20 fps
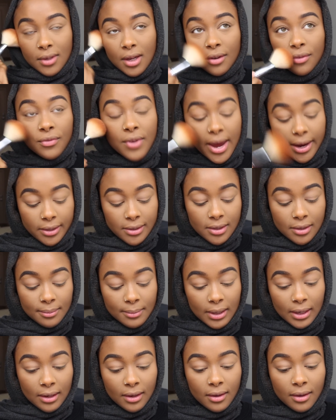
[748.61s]
affected
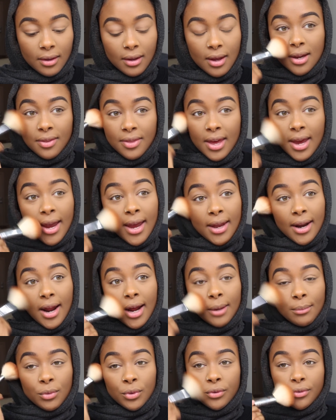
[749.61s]
me. Then
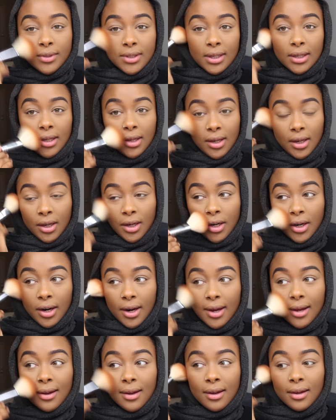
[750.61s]
I moved in here
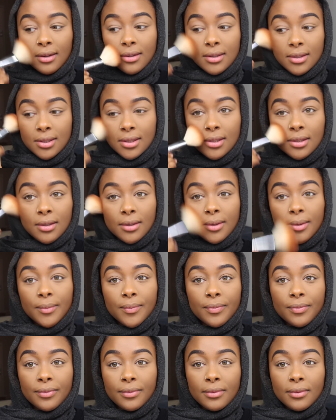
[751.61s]
and
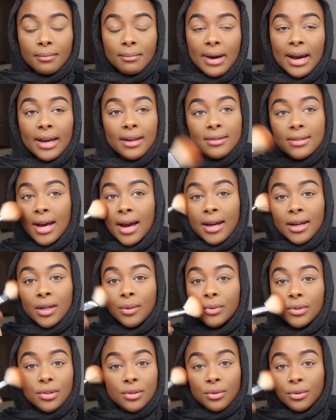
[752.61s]
my anxiety
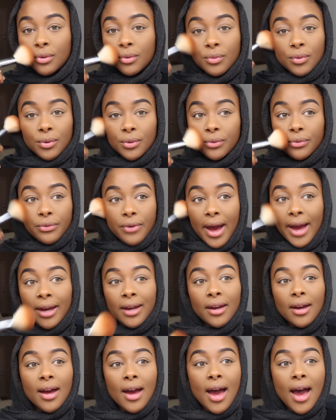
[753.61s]
was through the roof.
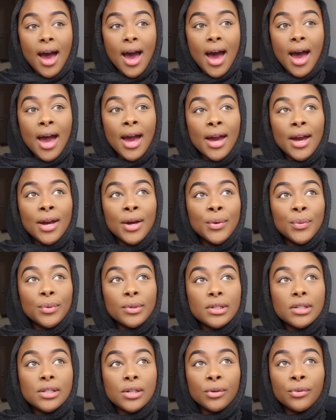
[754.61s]
I
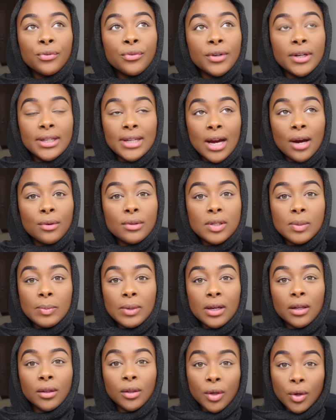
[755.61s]
was so freaked out to
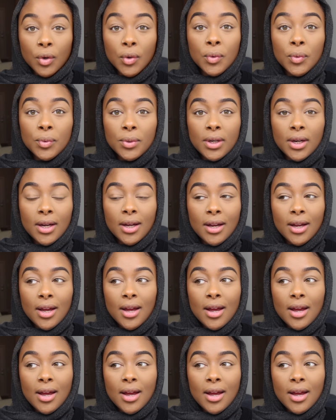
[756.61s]
be alone.